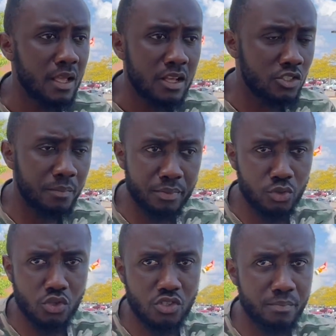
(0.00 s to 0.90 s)
Some people
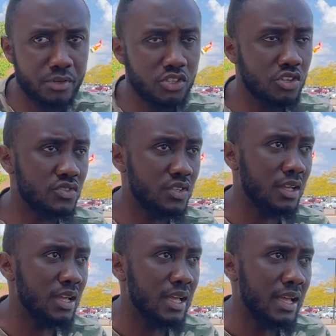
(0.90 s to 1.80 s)
took some pictures
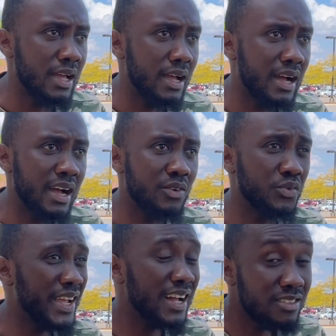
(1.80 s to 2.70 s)
and
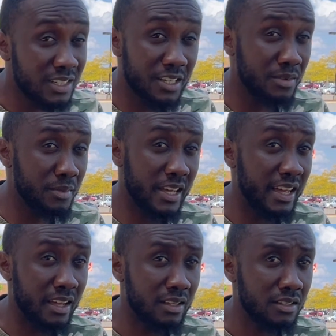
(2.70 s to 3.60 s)
we had to leave him there
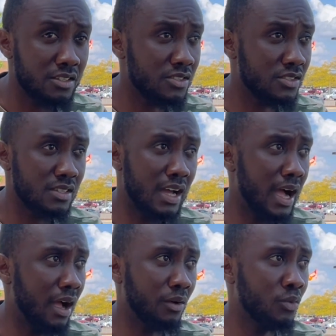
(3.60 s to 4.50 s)
because
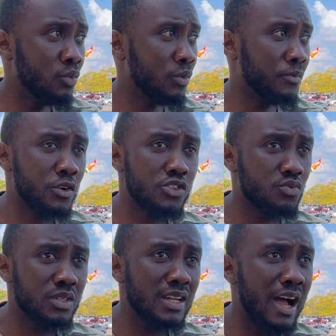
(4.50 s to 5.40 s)
first
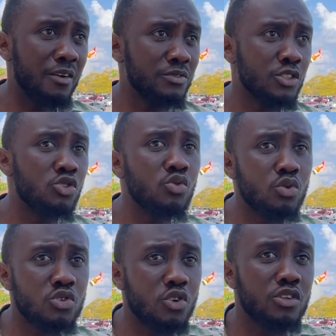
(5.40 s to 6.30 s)
we didn't have the
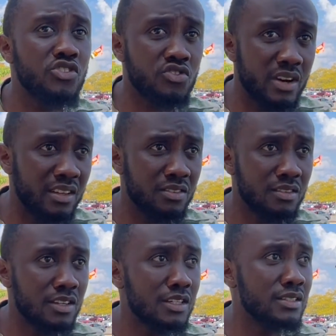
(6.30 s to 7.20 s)
tools or the strength
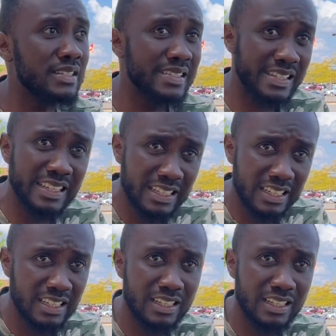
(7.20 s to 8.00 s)
to dig.